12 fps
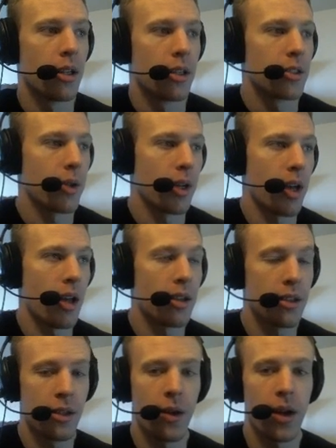So
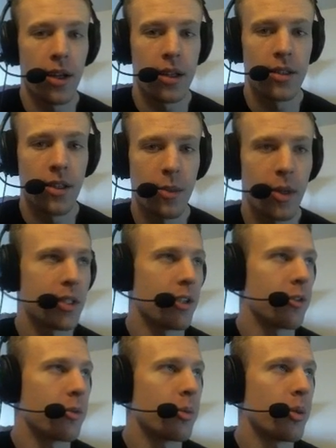I consider
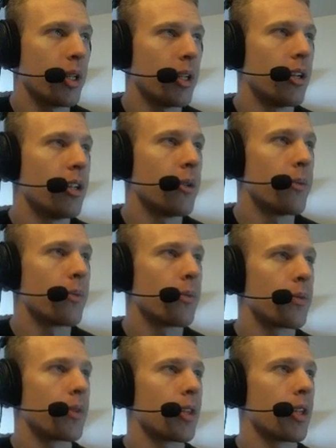myself pretty good,
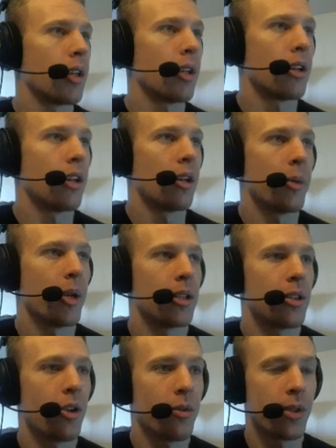
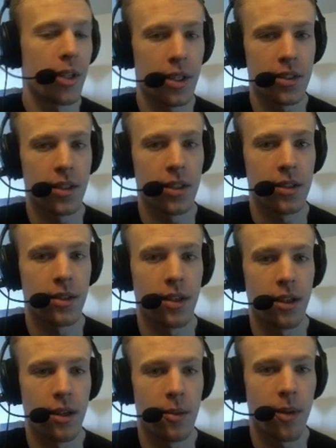and hopefully this season
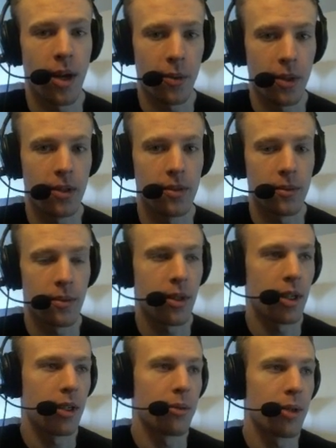I will
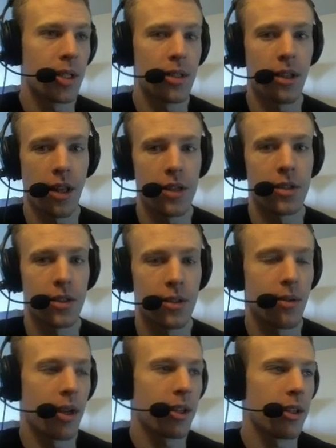reach the
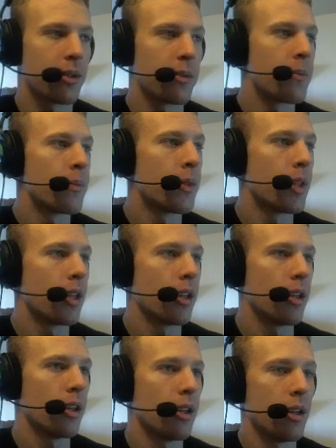Legends ranking
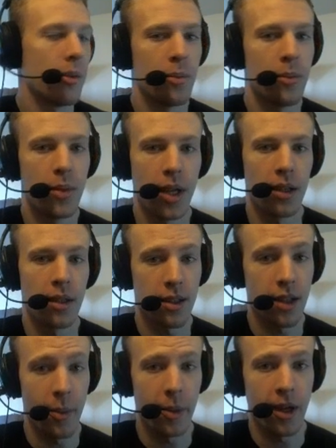and begin
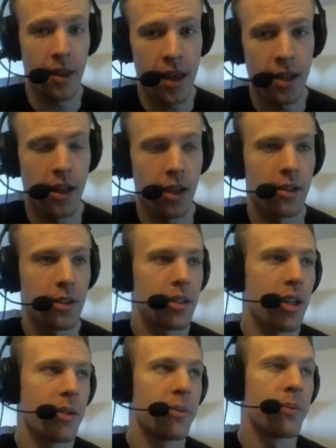climbing on that ladder
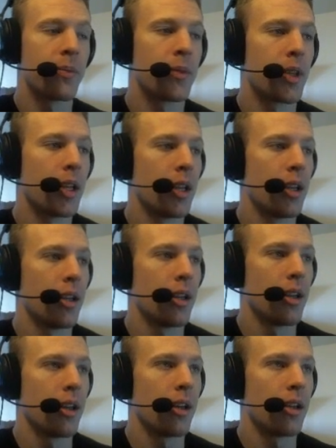instead.
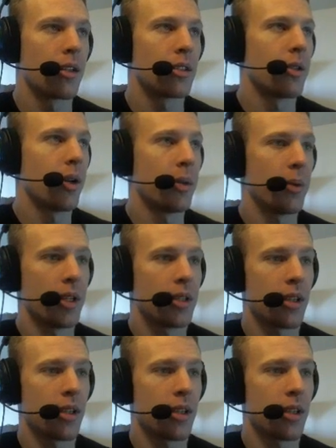So anyways,